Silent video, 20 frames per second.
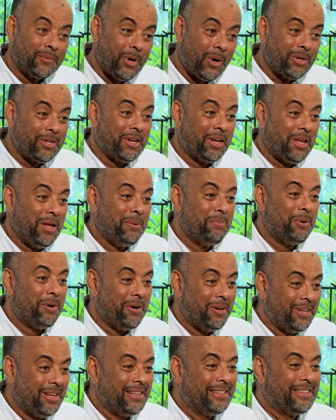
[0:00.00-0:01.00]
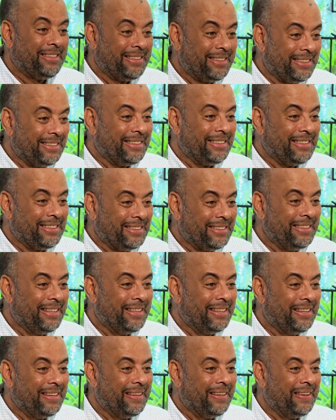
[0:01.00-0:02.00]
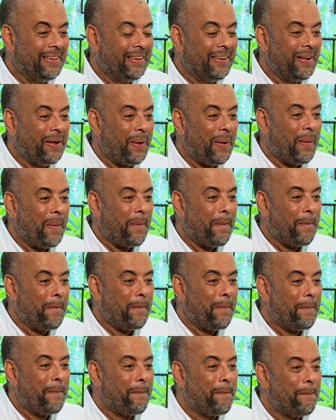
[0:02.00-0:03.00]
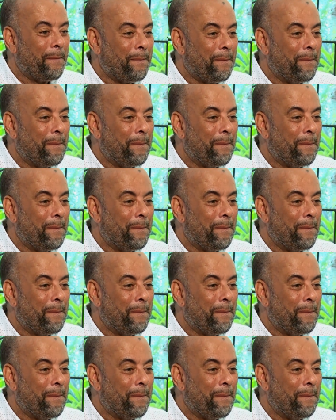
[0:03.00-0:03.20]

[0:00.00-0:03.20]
who was in third